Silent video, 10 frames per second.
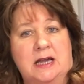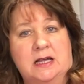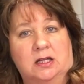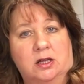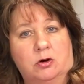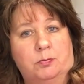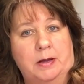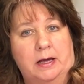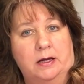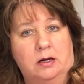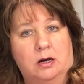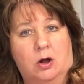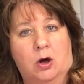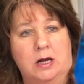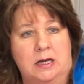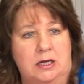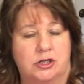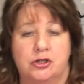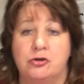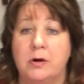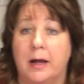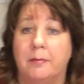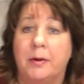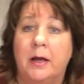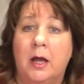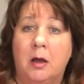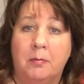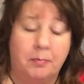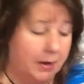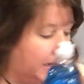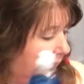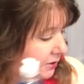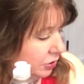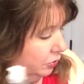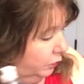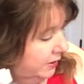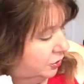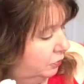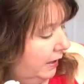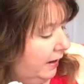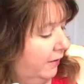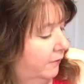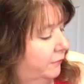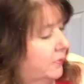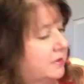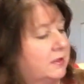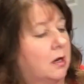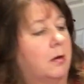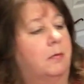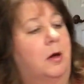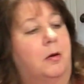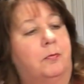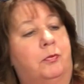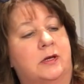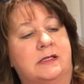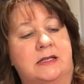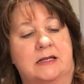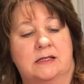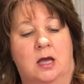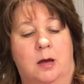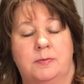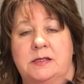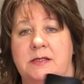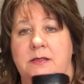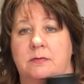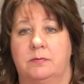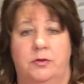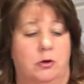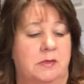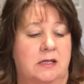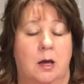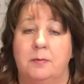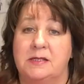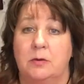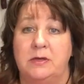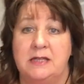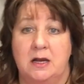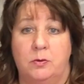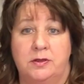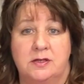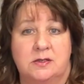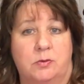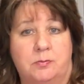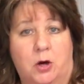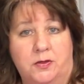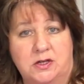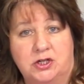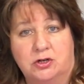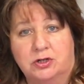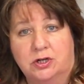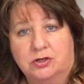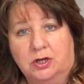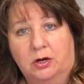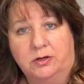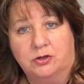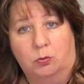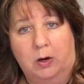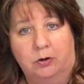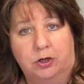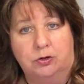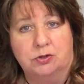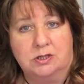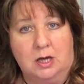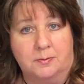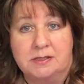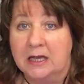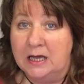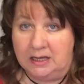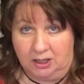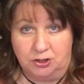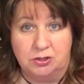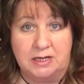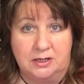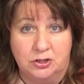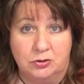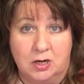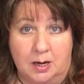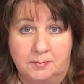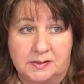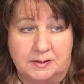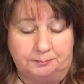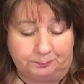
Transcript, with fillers: take a little bit on each trip. But we do have some Princess cups, thermos cups that we take with us, and we bought these years and years ago. These are well-used cups. I do take 2 cups.